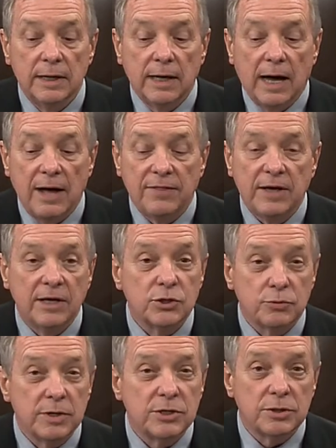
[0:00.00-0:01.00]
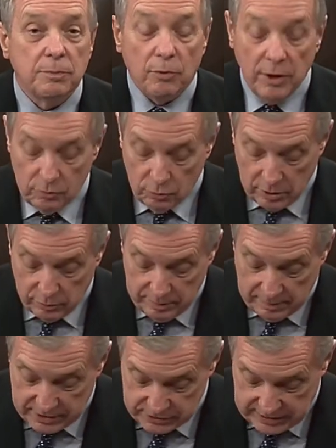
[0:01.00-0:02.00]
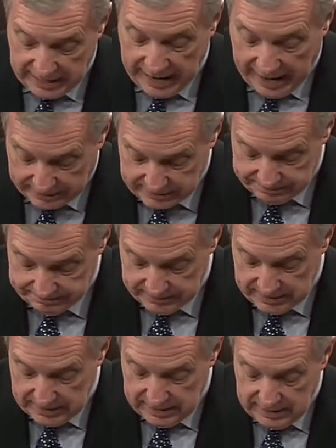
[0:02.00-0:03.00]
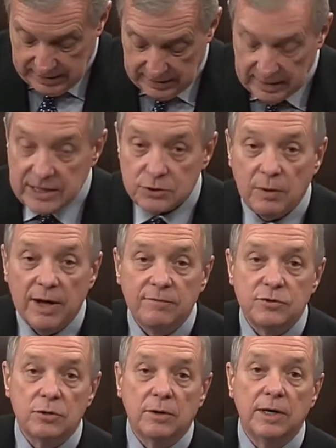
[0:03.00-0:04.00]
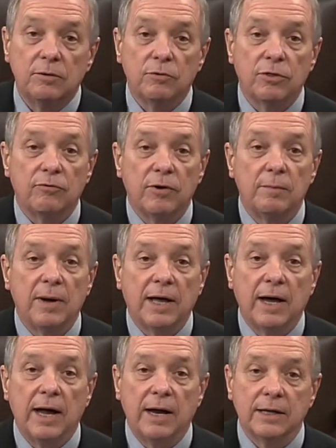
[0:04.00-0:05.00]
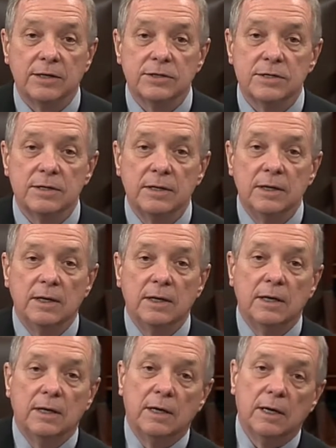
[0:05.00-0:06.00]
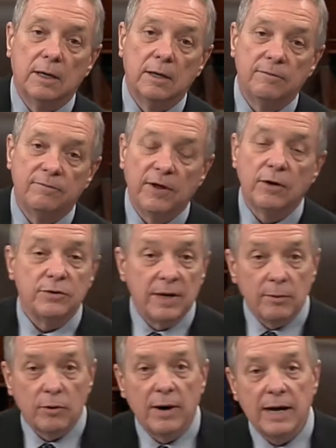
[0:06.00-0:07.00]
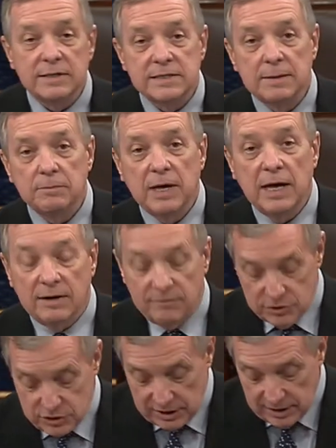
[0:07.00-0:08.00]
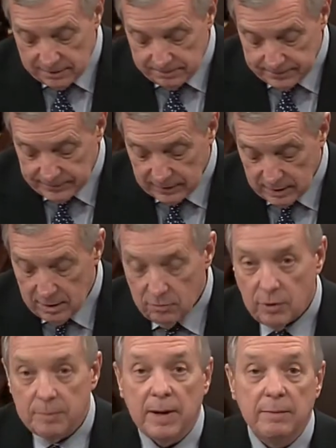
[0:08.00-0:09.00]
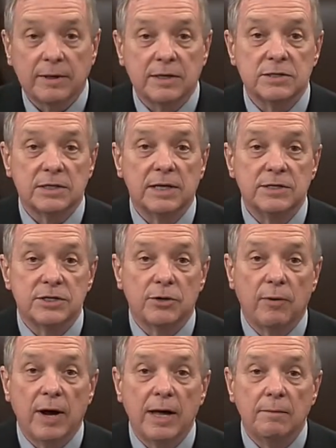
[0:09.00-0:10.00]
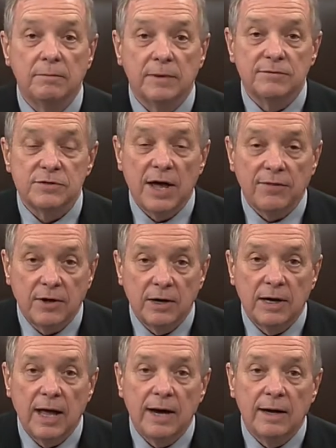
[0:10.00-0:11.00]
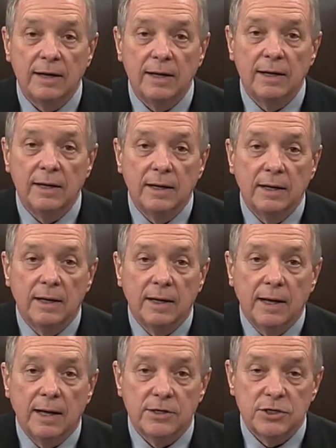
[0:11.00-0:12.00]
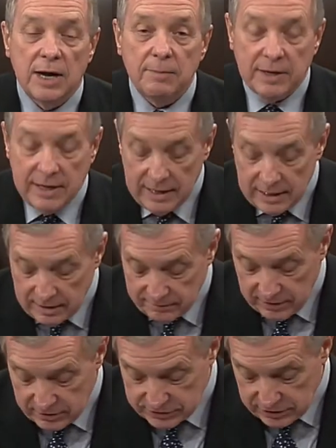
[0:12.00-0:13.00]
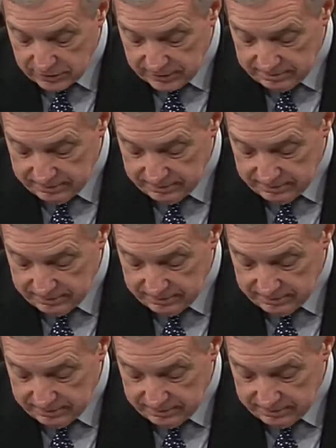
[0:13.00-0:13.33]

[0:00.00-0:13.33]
I think it has reached the point where we must act. And that's why I've joined with three of my colleagues, fellow Democrat Tim Kaine of Virginia, Republicans Lindsey Graham of South Carolina, and John McCain of Arizona.